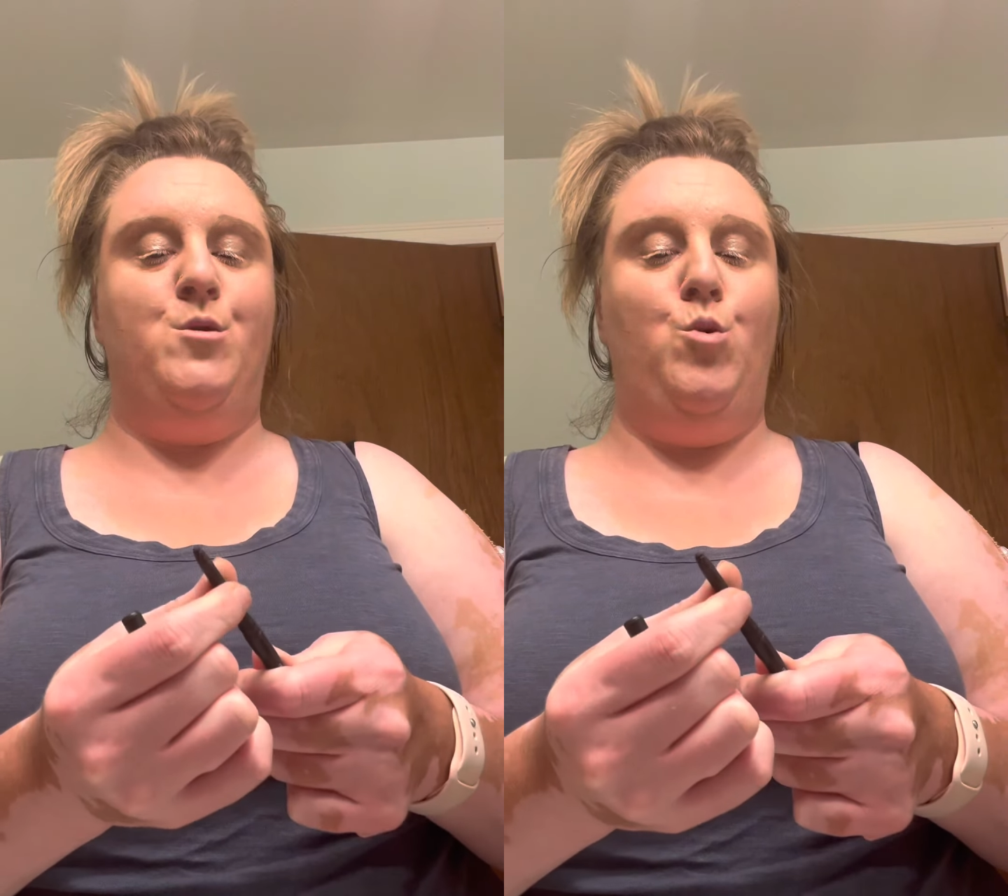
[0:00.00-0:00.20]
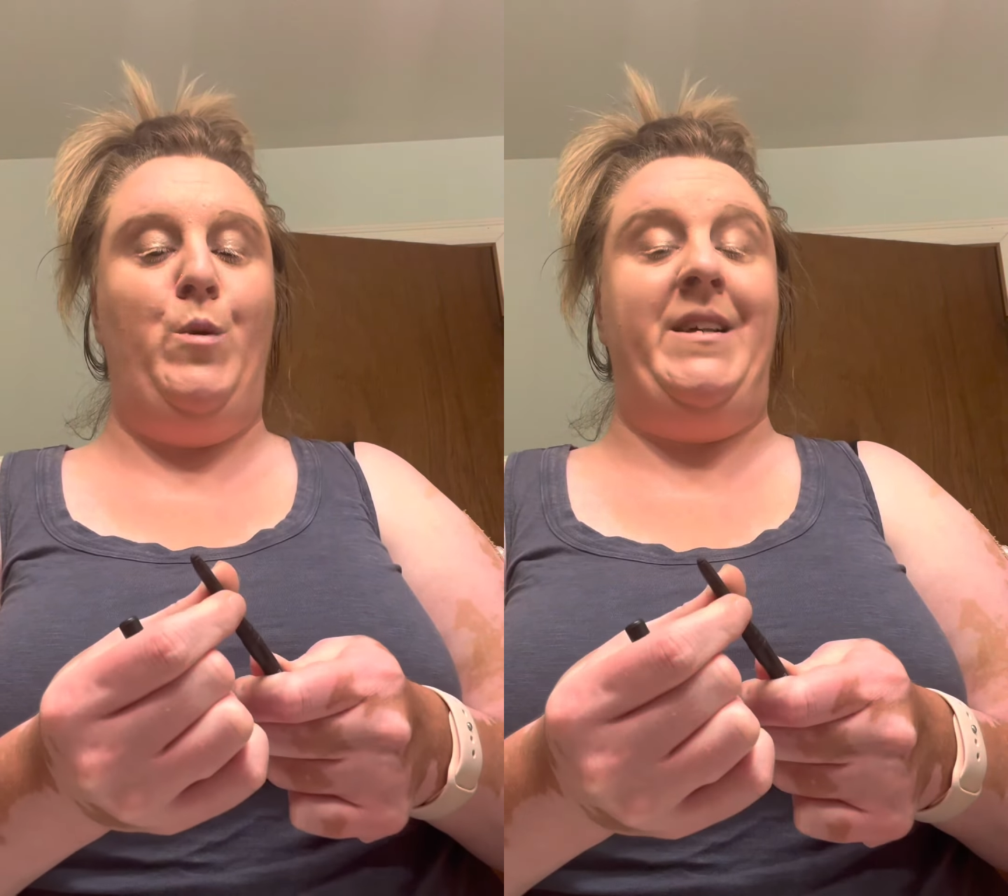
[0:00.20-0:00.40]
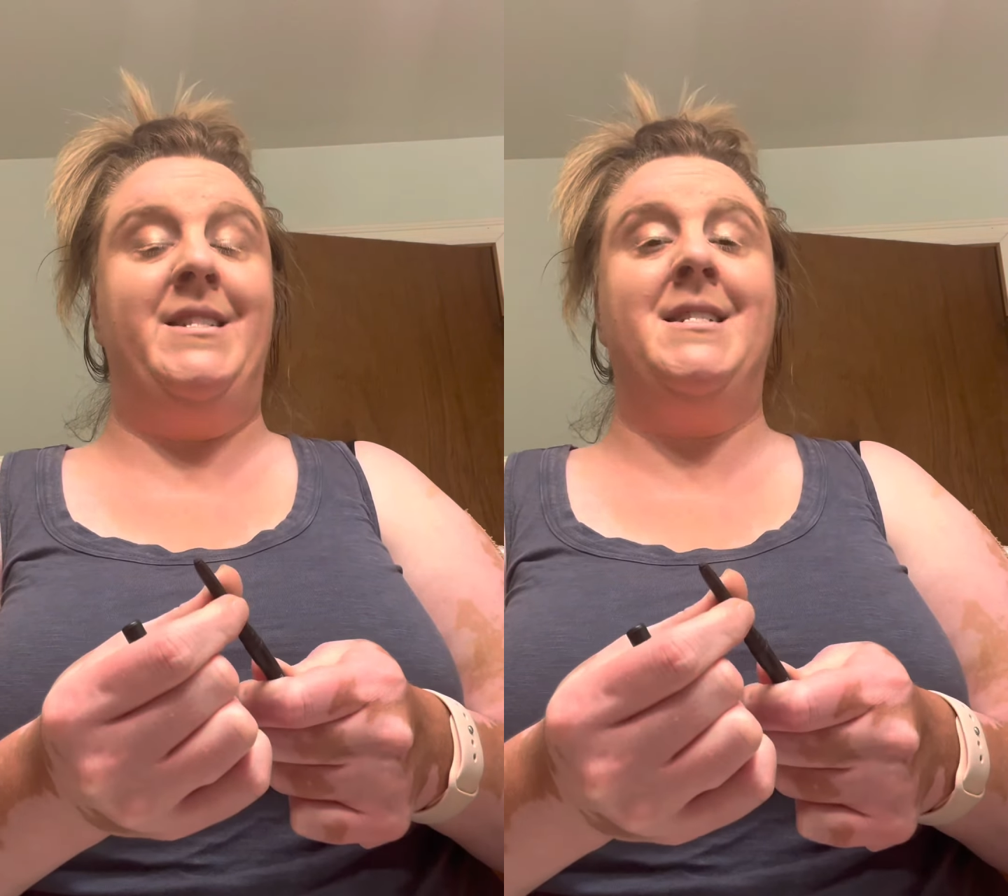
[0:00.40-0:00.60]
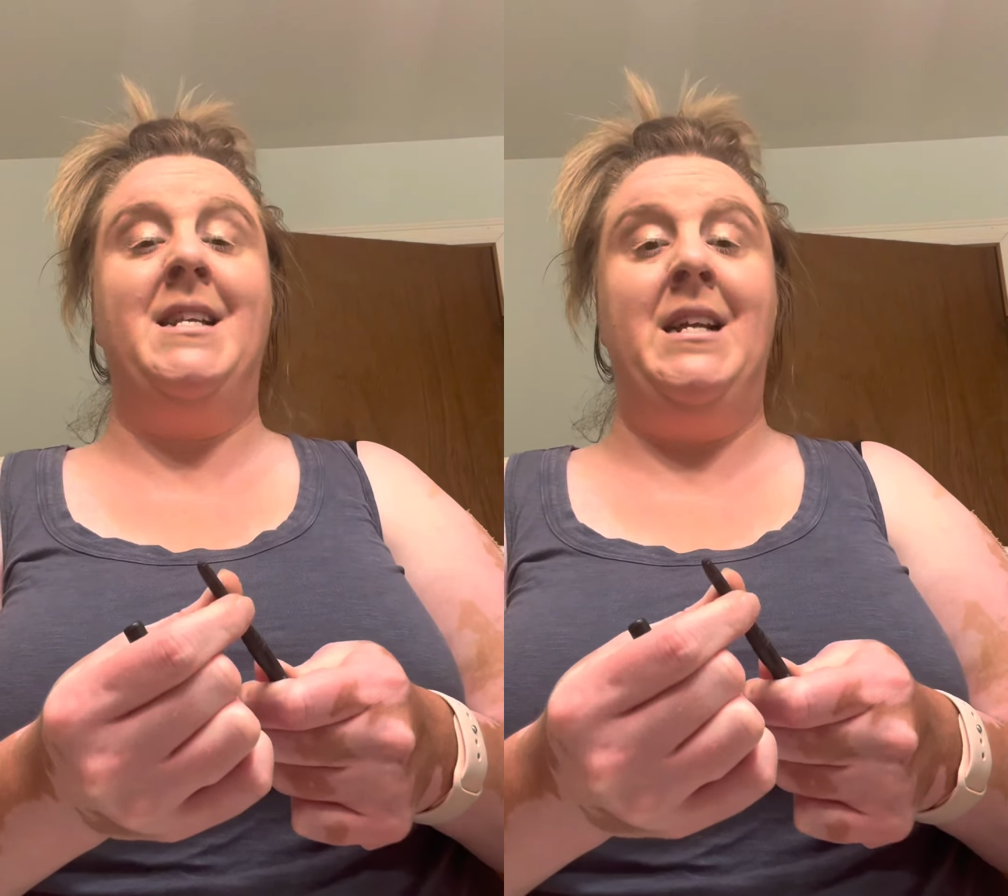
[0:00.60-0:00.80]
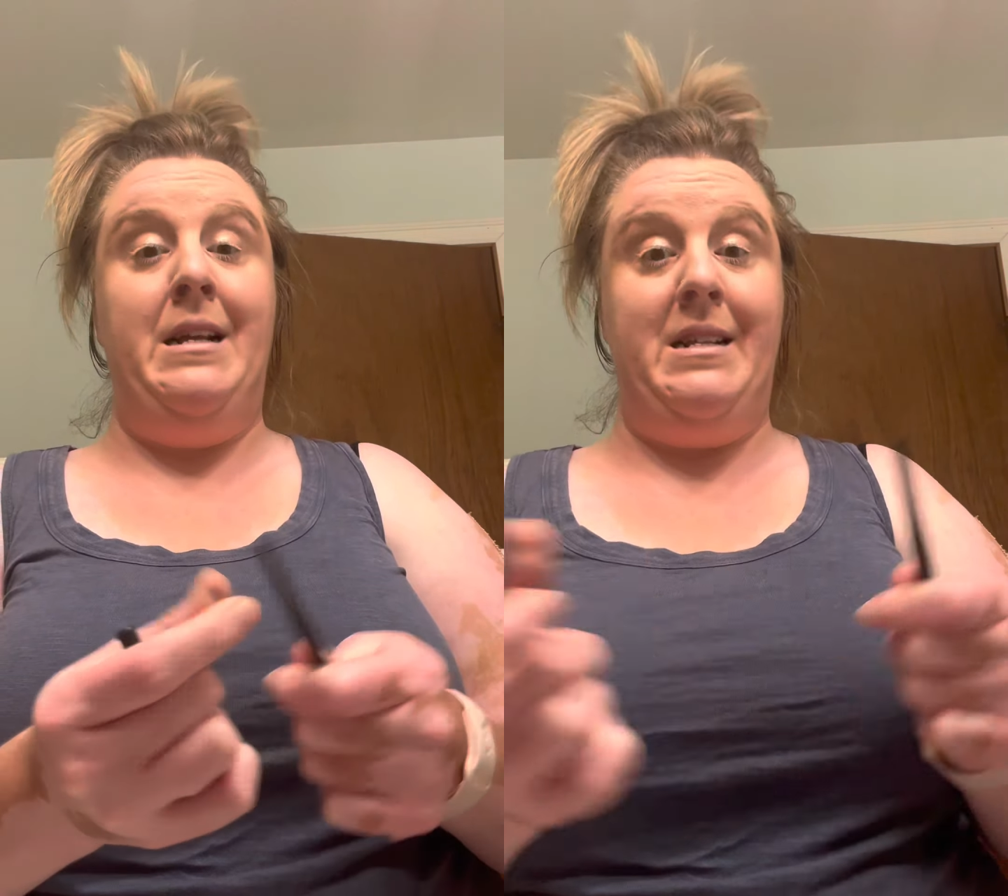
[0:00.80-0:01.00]
twists
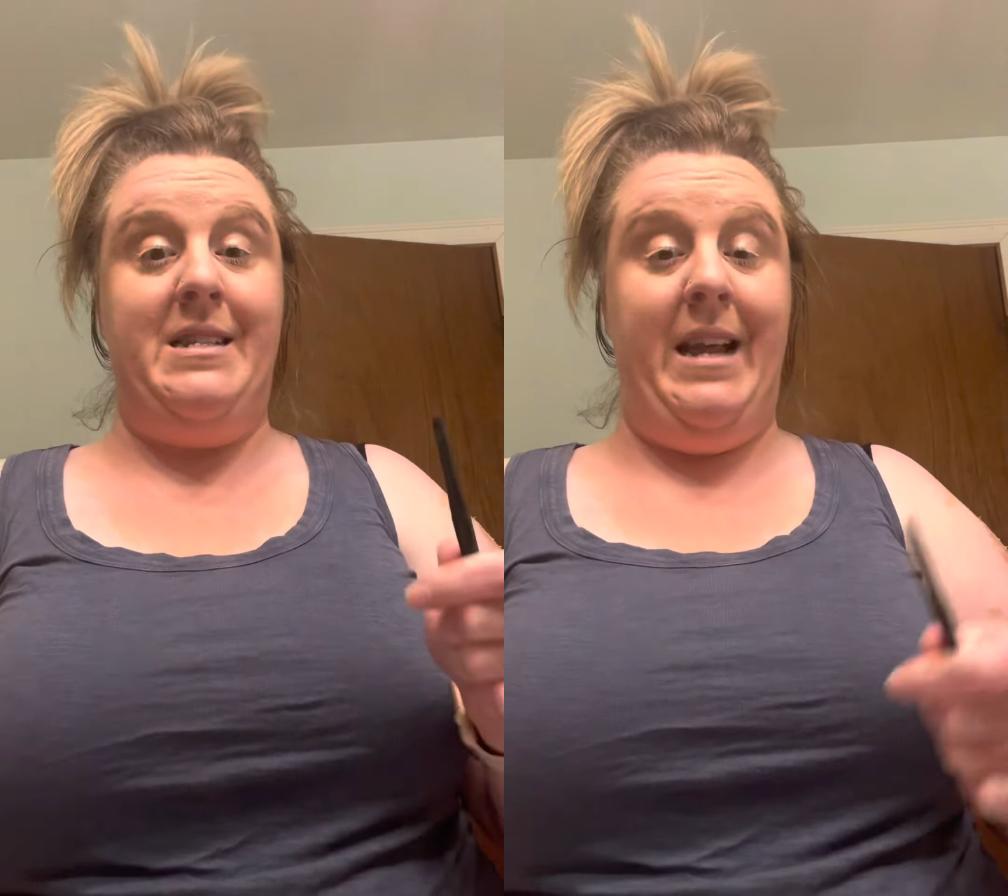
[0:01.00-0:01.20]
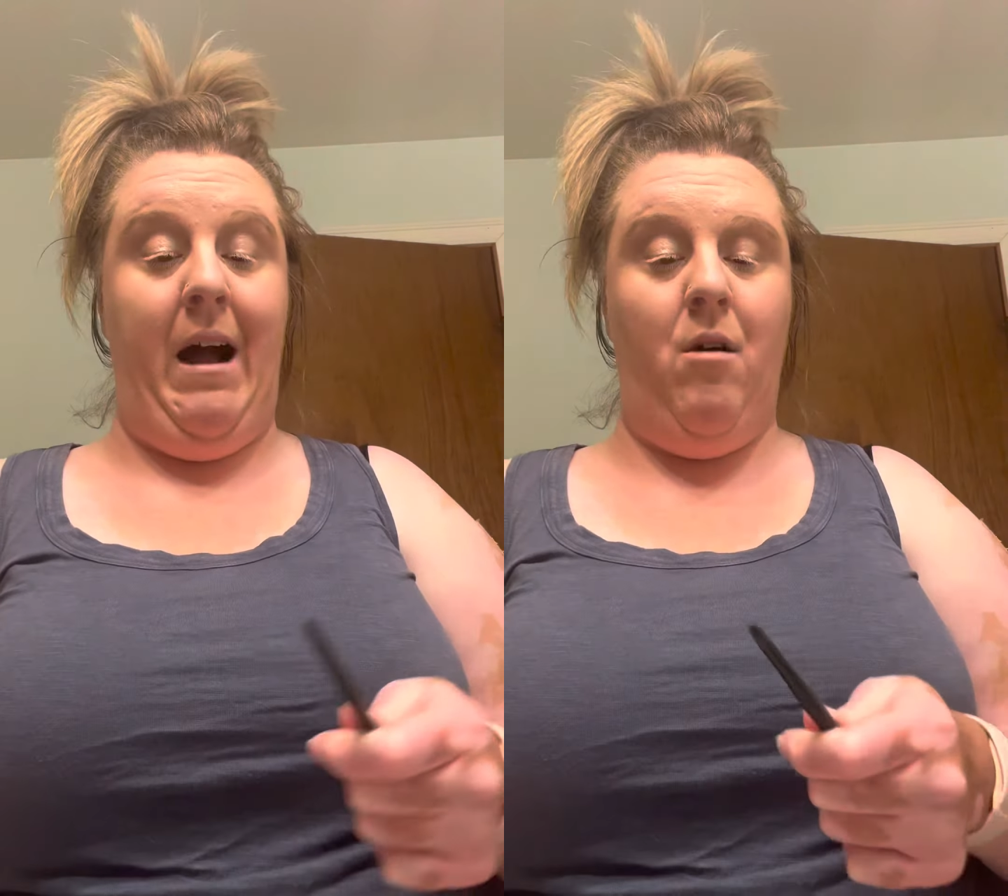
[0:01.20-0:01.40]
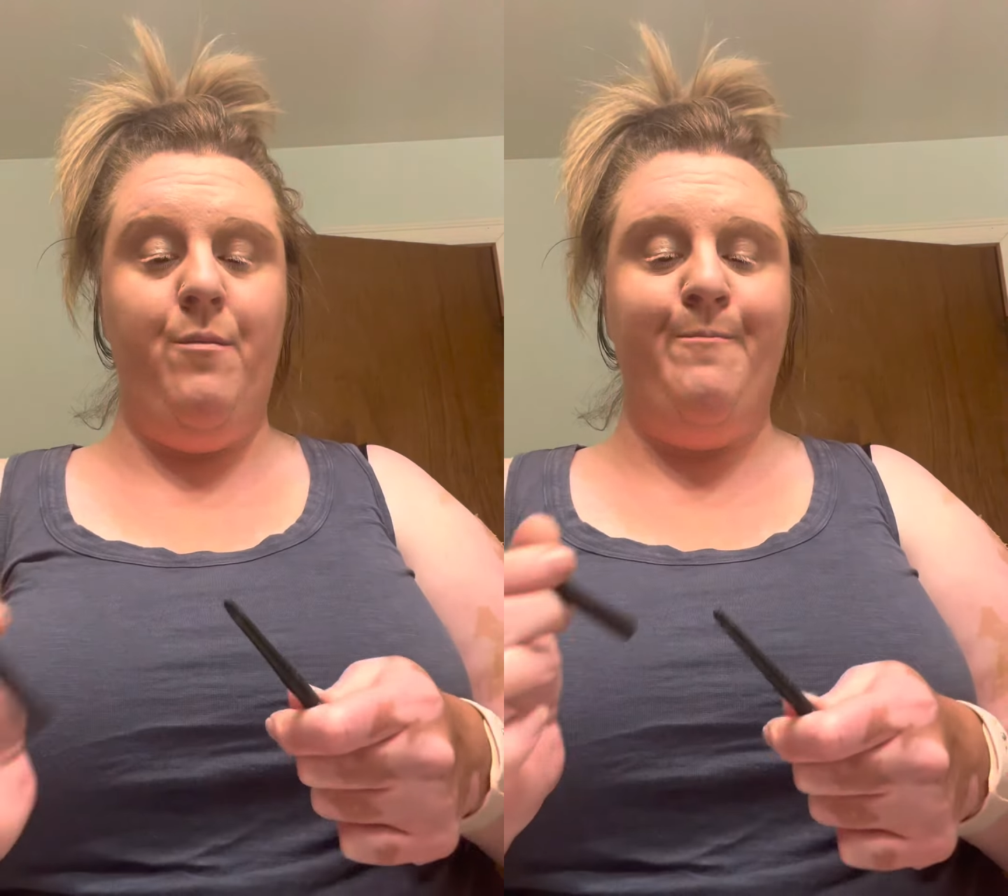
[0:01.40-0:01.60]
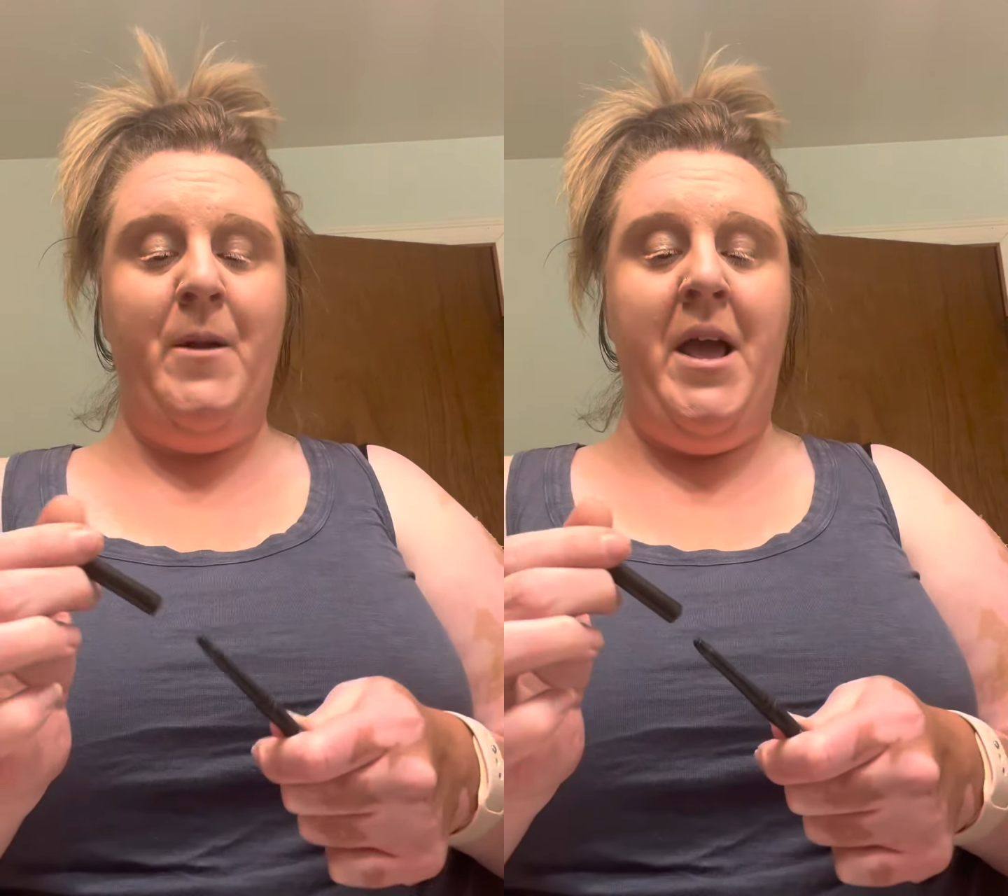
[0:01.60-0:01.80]
down.